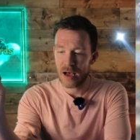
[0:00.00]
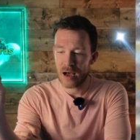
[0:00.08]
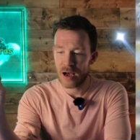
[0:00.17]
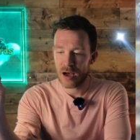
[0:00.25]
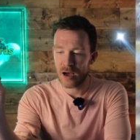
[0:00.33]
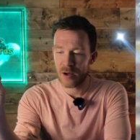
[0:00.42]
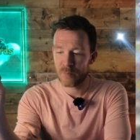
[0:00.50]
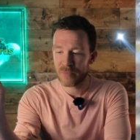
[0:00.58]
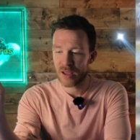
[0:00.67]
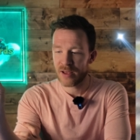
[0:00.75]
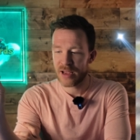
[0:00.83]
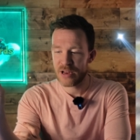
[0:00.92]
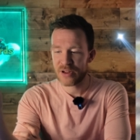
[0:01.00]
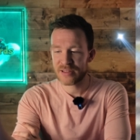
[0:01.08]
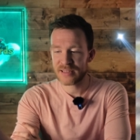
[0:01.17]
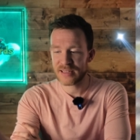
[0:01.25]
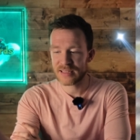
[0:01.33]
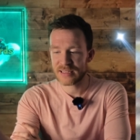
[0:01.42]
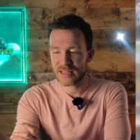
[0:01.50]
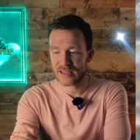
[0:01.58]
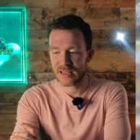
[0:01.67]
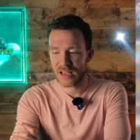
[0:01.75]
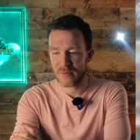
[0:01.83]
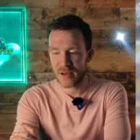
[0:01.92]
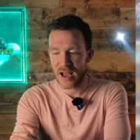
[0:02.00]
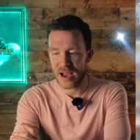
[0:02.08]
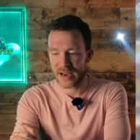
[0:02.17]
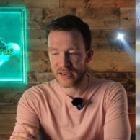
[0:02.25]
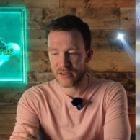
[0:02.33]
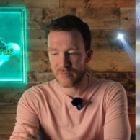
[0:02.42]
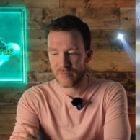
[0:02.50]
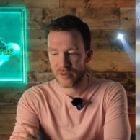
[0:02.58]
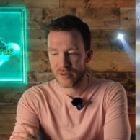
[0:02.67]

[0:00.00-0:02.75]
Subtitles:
and you can see Cynthia behind him,